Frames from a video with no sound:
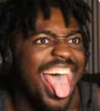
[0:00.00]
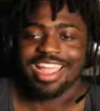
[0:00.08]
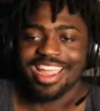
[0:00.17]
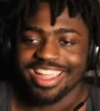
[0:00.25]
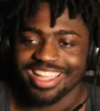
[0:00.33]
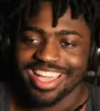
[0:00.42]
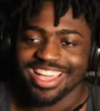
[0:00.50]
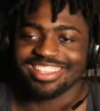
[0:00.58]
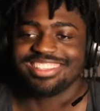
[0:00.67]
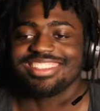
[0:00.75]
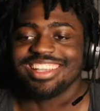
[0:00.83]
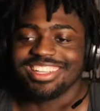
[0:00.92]
right,
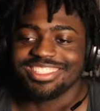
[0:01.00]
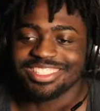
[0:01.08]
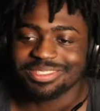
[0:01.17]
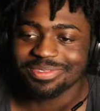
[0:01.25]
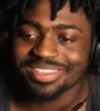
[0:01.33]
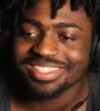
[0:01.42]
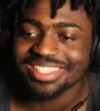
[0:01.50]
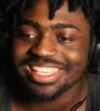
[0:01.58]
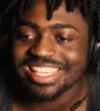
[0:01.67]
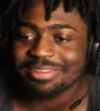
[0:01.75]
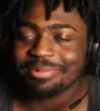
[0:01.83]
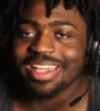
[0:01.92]
guys. I just want to
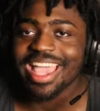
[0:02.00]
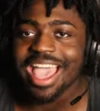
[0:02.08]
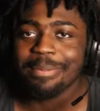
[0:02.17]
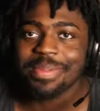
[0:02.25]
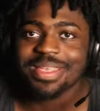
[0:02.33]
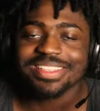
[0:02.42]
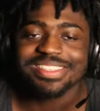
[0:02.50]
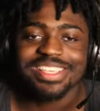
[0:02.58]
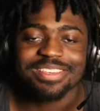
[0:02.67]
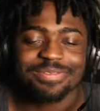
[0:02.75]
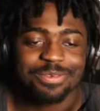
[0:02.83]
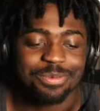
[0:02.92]
see what happens
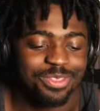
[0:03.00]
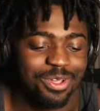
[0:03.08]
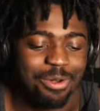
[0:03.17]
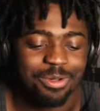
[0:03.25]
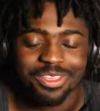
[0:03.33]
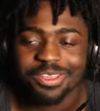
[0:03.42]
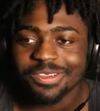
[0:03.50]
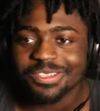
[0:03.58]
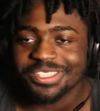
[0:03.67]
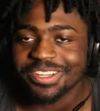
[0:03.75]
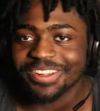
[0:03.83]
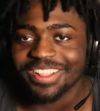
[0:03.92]
if you don't use
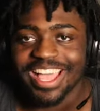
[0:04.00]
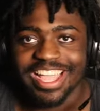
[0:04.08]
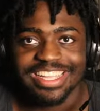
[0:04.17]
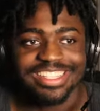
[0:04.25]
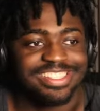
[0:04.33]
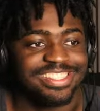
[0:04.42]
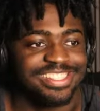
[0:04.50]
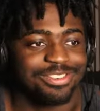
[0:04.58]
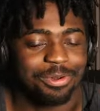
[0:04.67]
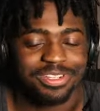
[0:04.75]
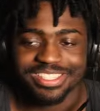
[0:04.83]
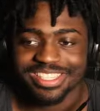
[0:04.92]
your light
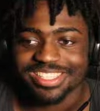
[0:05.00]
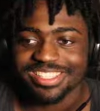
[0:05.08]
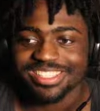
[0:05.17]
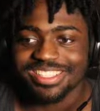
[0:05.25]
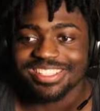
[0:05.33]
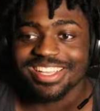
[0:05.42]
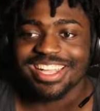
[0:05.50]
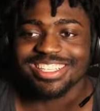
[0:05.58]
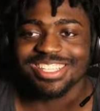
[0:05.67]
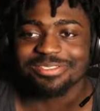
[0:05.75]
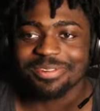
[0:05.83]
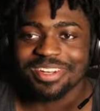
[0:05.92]
sources. I
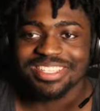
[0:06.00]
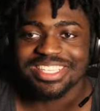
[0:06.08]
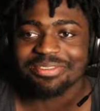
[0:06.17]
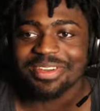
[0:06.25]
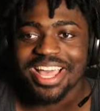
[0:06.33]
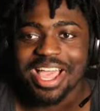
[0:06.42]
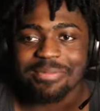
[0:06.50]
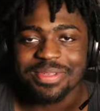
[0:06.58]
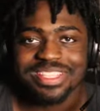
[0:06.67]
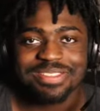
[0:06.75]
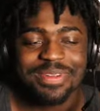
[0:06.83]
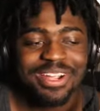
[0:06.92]
just want to see what
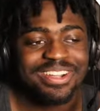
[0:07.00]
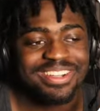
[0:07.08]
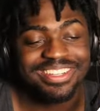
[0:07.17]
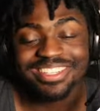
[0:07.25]
happens, bro.